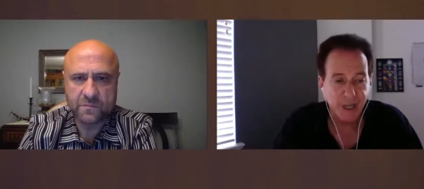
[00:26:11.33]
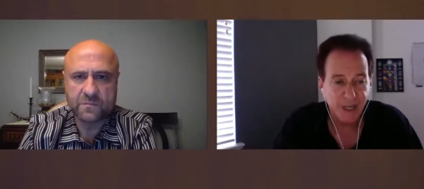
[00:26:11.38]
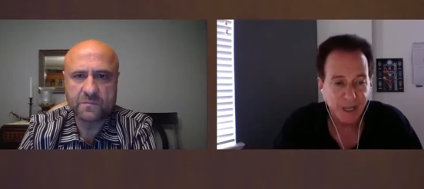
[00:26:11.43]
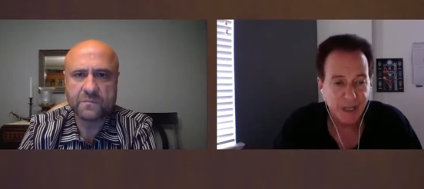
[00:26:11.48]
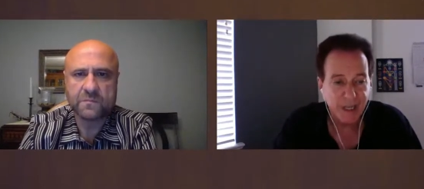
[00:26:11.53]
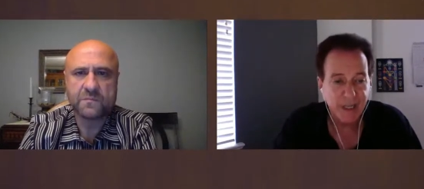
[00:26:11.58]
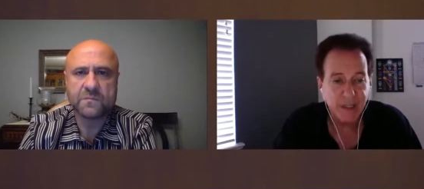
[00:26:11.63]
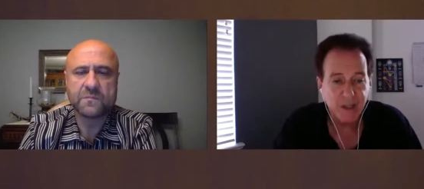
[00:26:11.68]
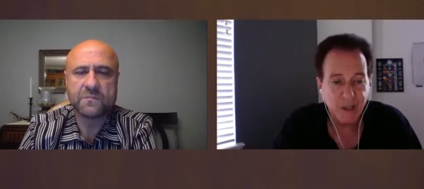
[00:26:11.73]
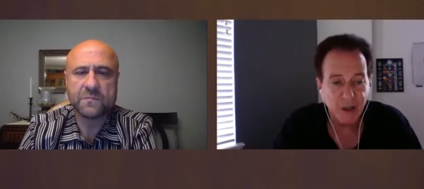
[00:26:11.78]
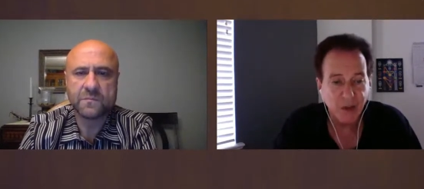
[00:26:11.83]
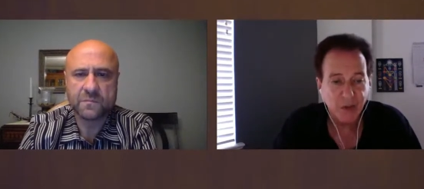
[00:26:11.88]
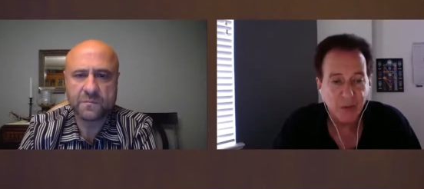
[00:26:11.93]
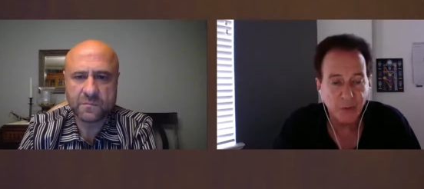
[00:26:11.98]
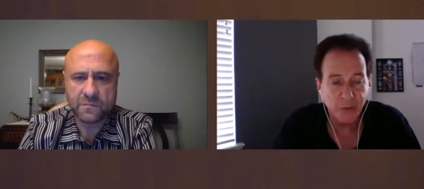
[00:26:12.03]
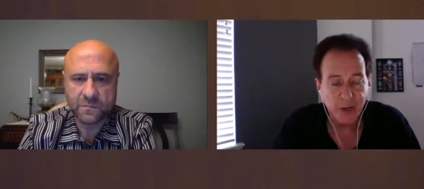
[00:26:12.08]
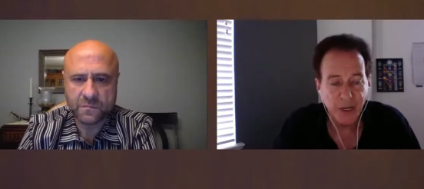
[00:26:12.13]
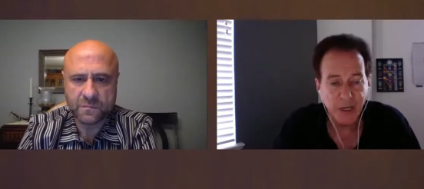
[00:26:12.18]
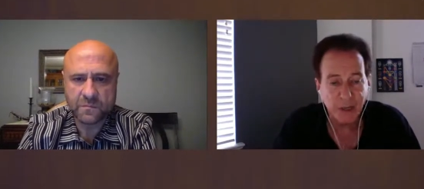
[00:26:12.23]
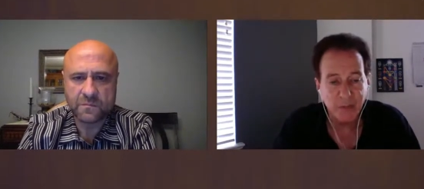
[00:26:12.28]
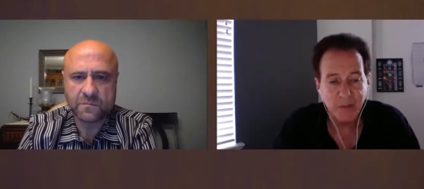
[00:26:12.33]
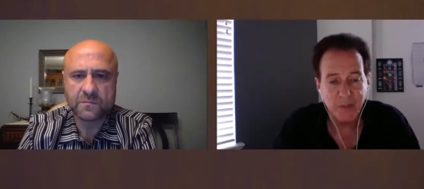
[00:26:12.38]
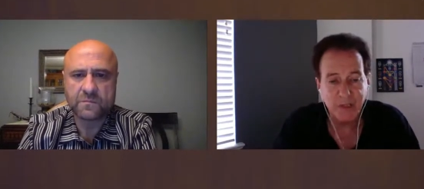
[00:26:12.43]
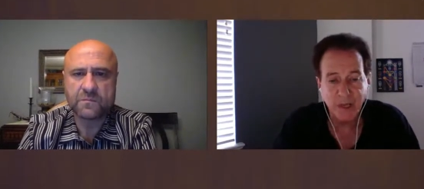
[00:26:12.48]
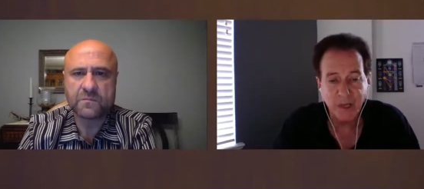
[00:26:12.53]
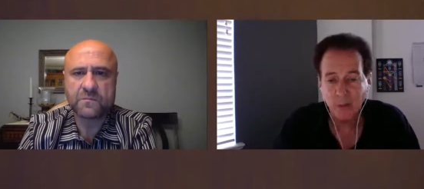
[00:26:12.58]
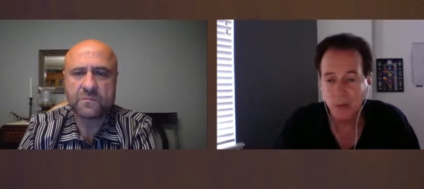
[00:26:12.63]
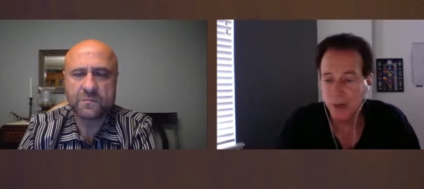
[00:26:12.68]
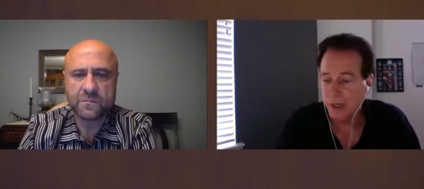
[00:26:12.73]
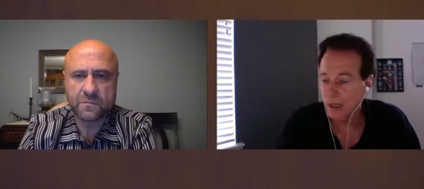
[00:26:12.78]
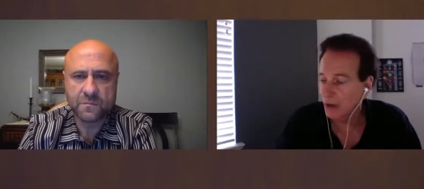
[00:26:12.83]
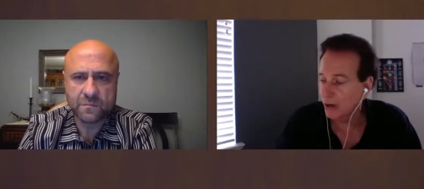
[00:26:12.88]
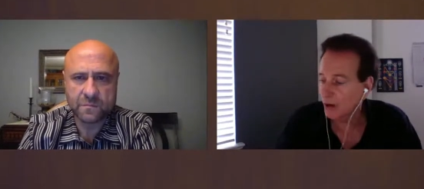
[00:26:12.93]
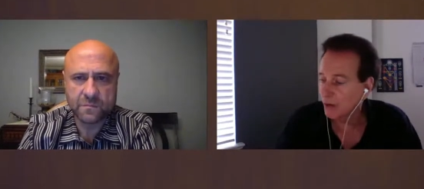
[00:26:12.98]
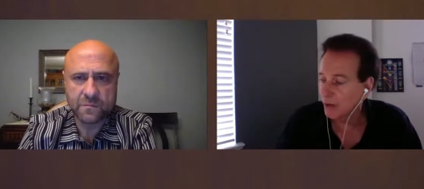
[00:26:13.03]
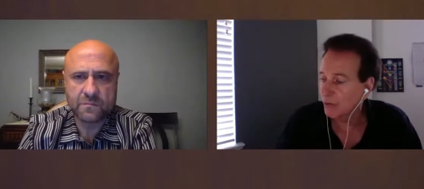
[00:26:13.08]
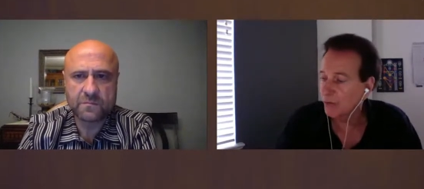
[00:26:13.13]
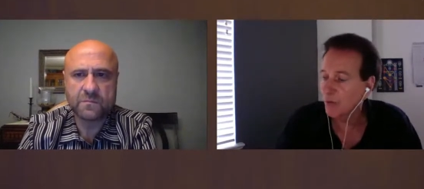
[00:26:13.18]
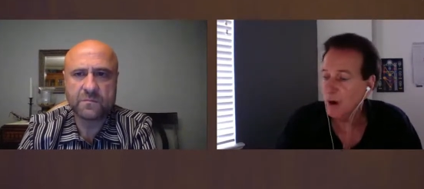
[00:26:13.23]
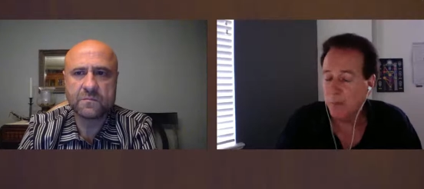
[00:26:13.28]
Speaker 1: These are the freedoms that we
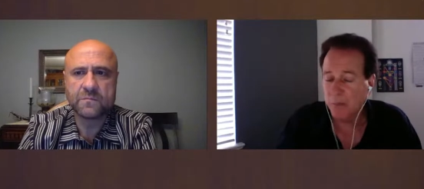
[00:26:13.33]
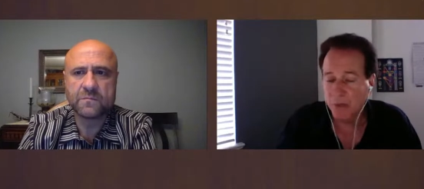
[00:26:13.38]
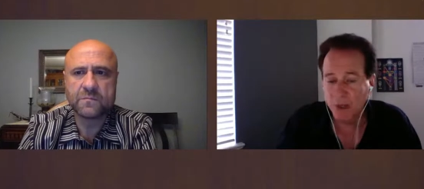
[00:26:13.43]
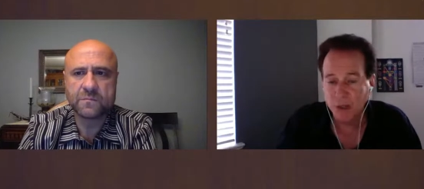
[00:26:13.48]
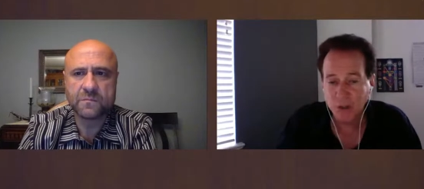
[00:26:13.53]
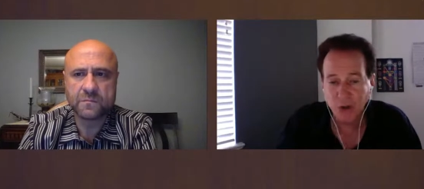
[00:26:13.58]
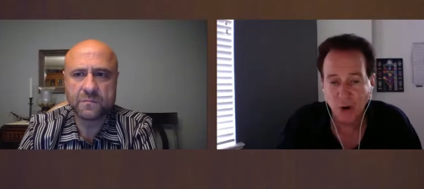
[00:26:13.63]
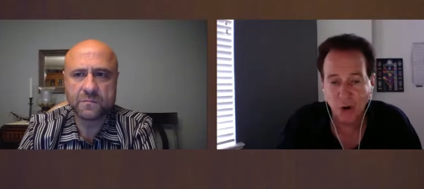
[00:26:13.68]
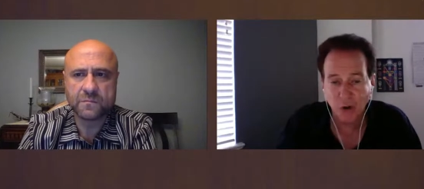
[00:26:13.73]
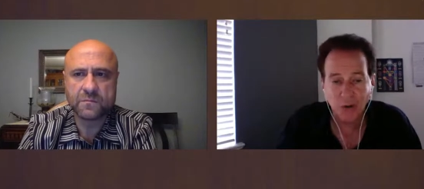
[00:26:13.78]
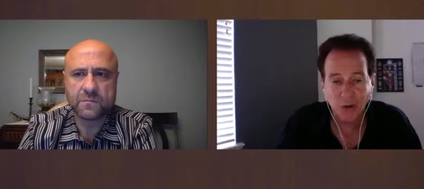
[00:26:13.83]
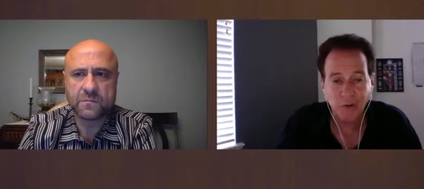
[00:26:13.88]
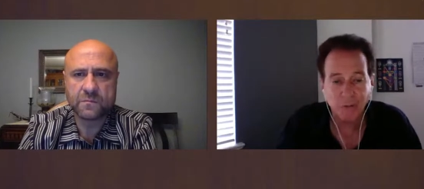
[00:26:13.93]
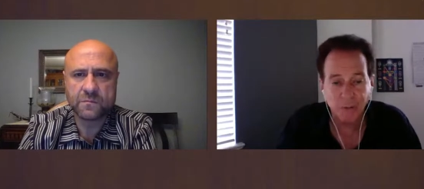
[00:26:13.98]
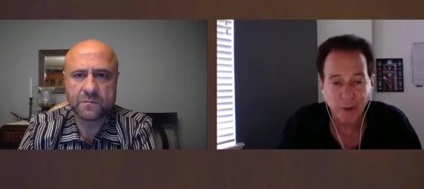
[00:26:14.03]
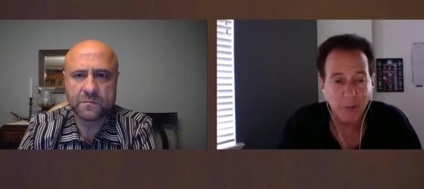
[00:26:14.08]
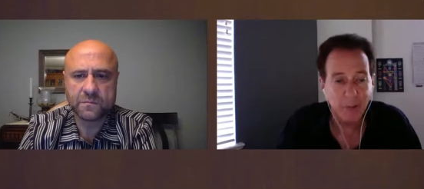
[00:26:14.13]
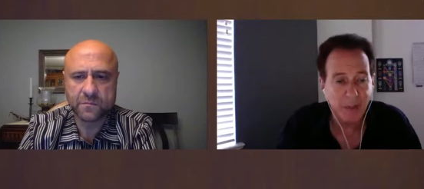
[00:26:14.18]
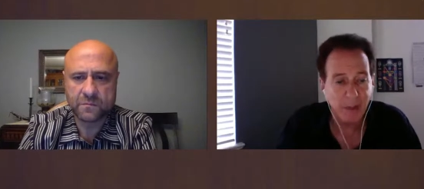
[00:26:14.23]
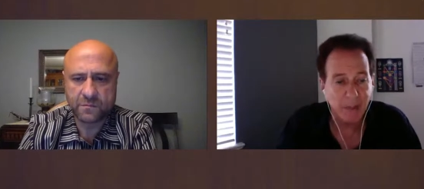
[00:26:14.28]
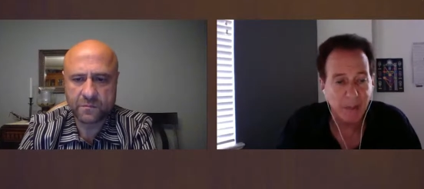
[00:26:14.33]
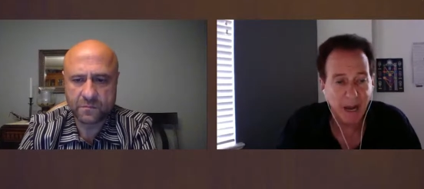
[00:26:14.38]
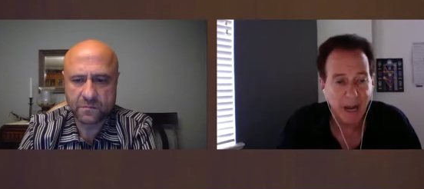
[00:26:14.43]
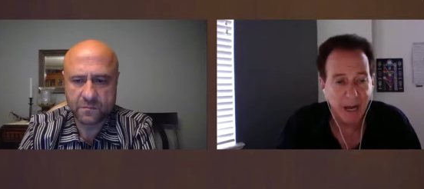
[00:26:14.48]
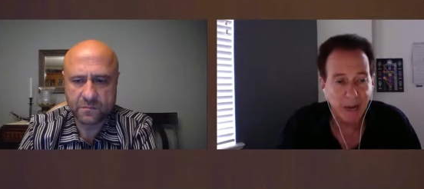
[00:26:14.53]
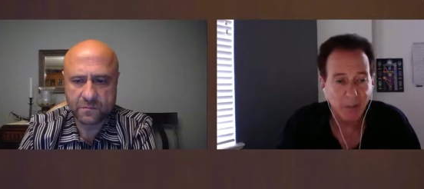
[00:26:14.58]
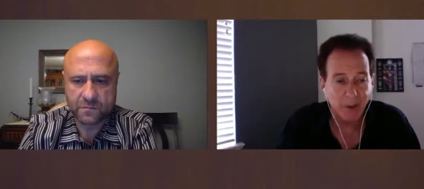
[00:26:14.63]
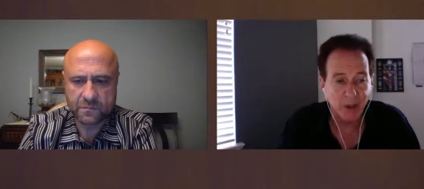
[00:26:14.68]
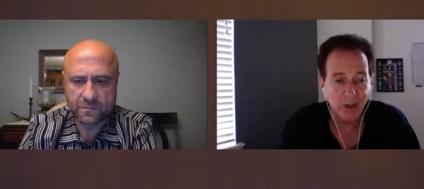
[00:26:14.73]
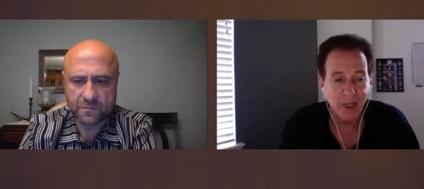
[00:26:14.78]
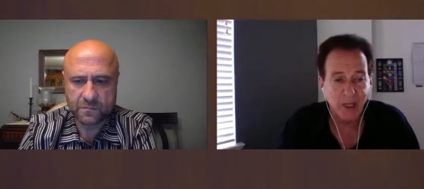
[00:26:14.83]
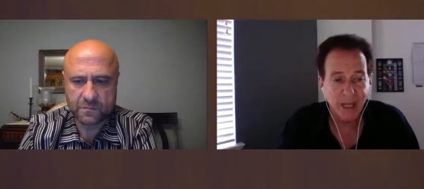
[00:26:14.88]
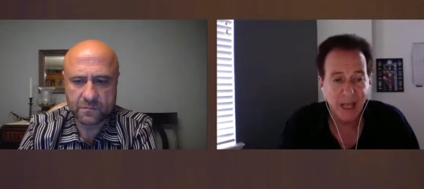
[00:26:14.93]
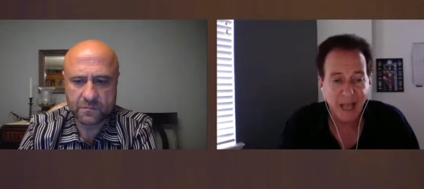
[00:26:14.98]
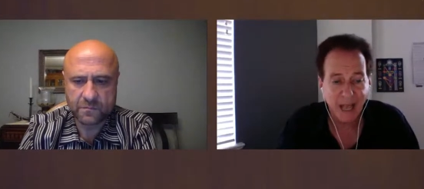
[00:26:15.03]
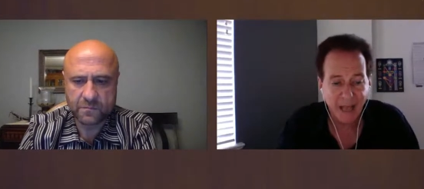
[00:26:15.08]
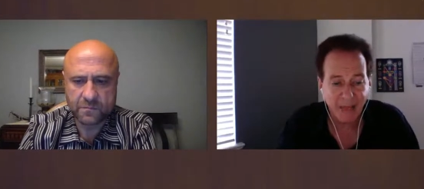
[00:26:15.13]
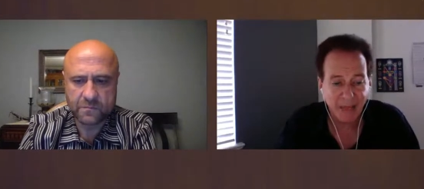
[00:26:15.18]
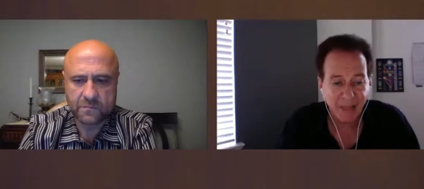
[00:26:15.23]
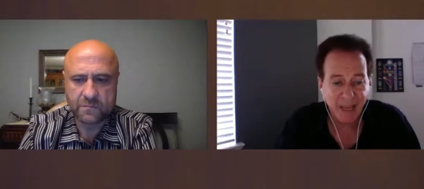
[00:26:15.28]
learn from the Torah, from the Bible,
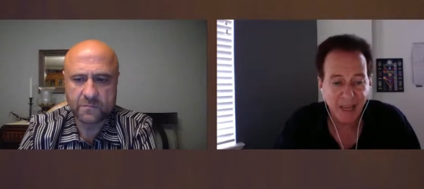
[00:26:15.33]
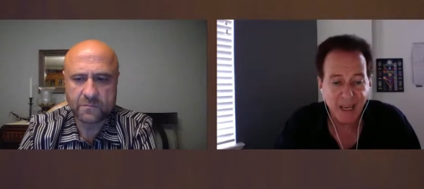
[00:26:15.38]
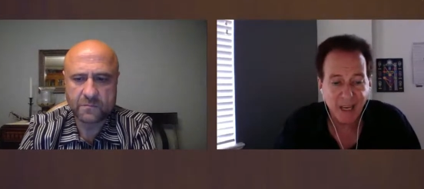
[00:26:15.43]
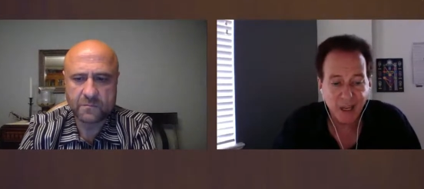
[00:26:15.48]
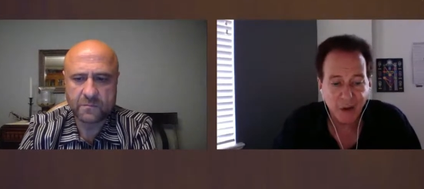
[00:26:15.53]
and they